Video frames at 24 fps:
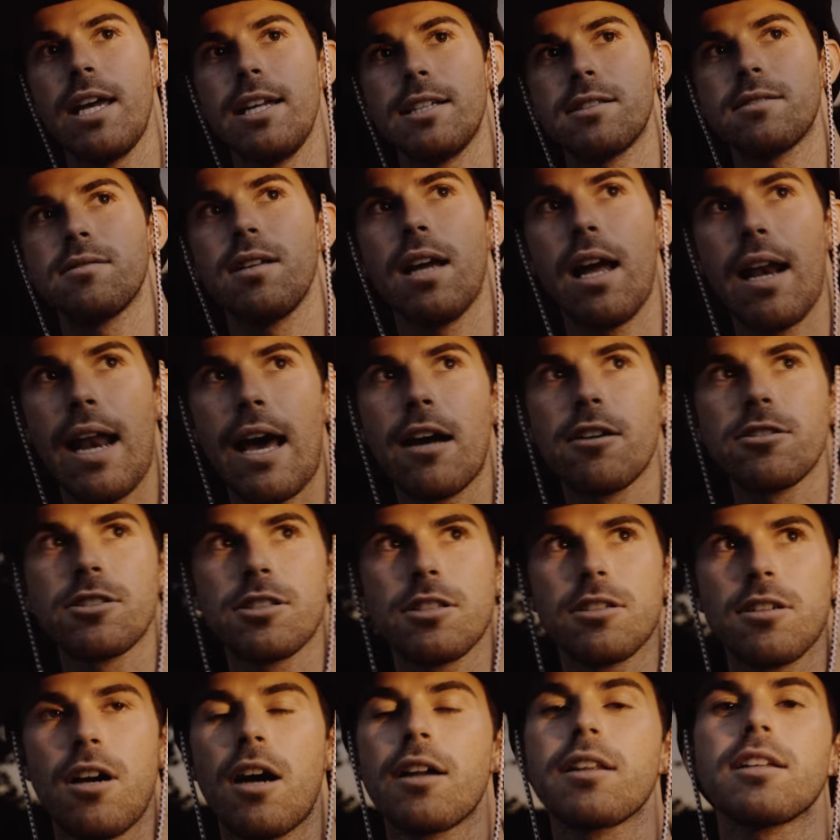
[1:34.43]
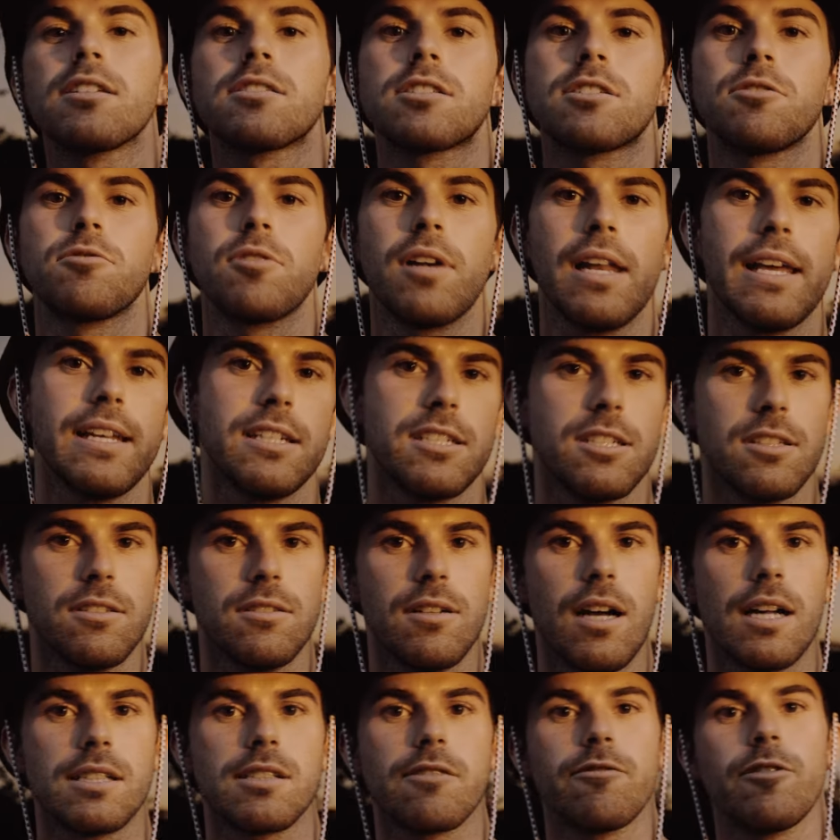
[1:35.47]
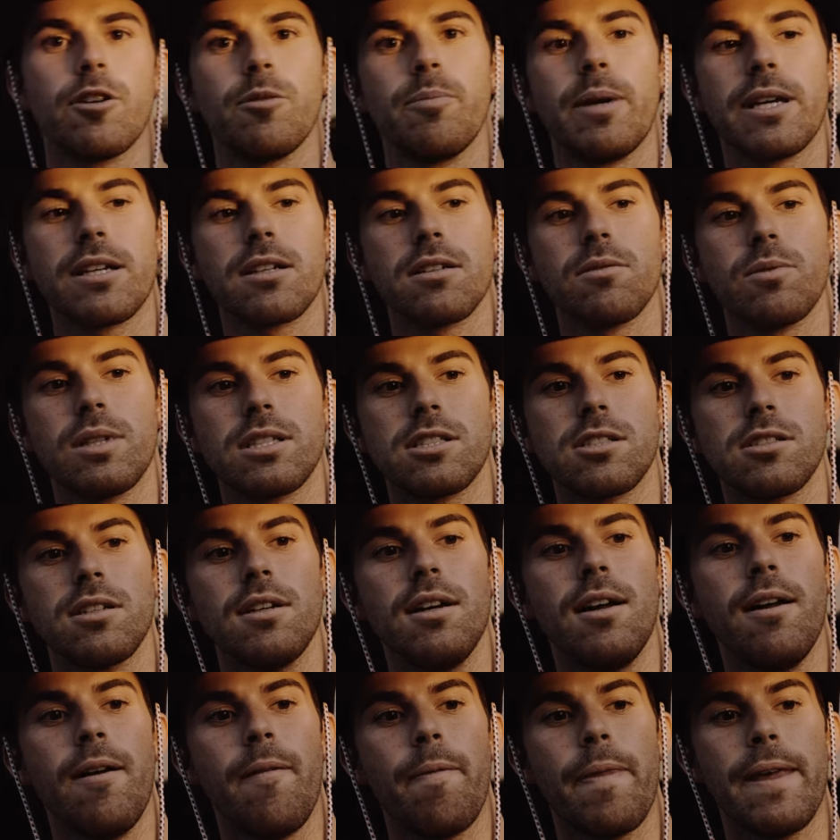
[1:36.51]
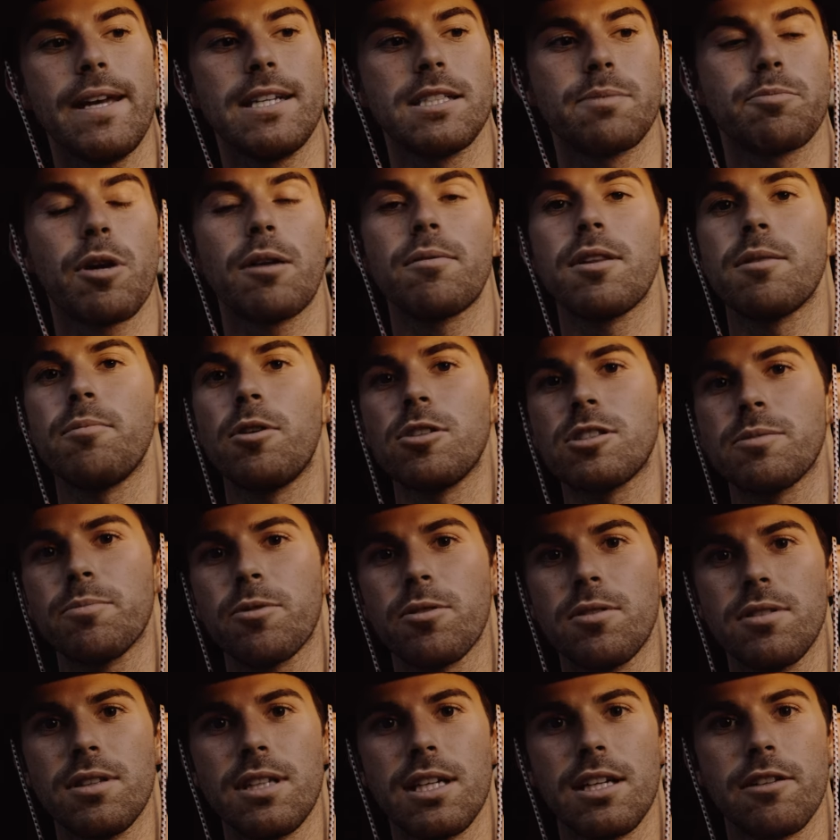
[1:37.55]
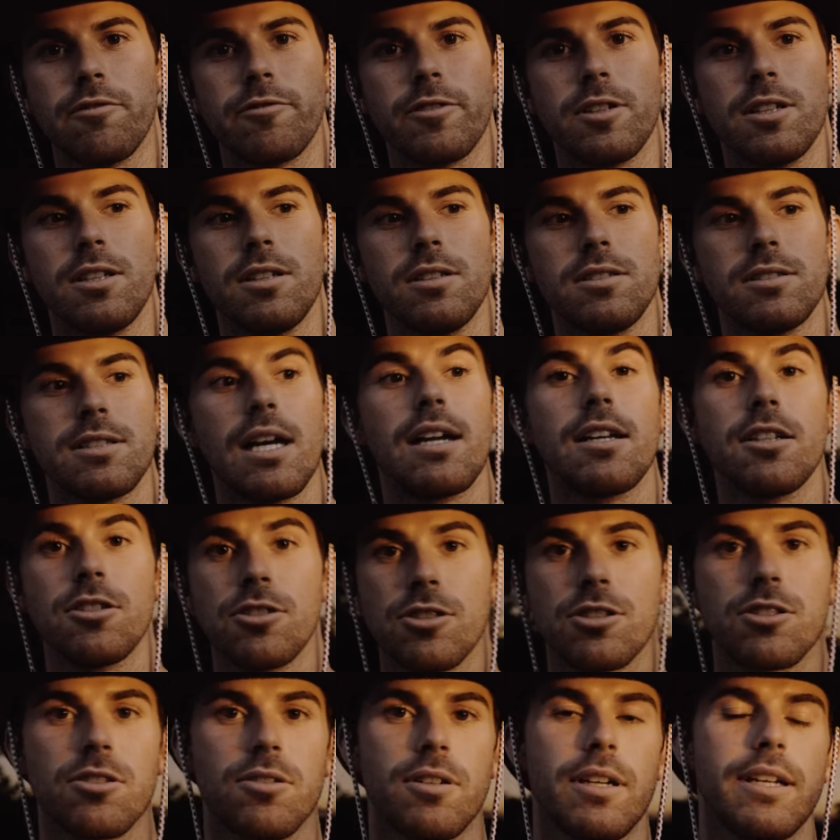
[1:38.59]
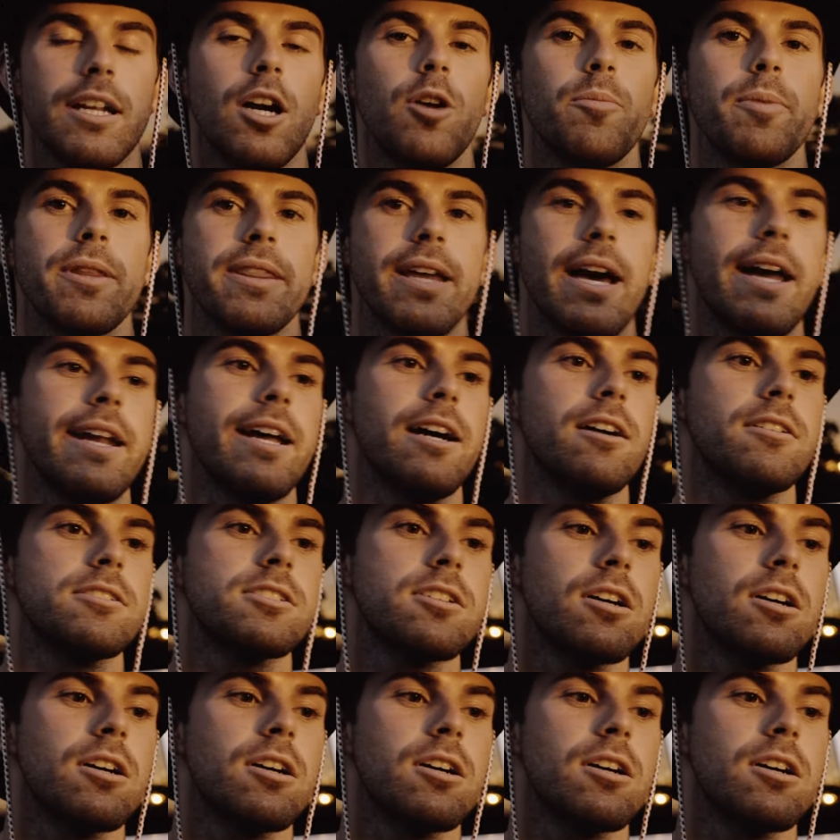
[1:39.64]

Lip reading: It allows your audience to relate to you as a filmmaker, which is probably the most important thing for telling your story and helping that out.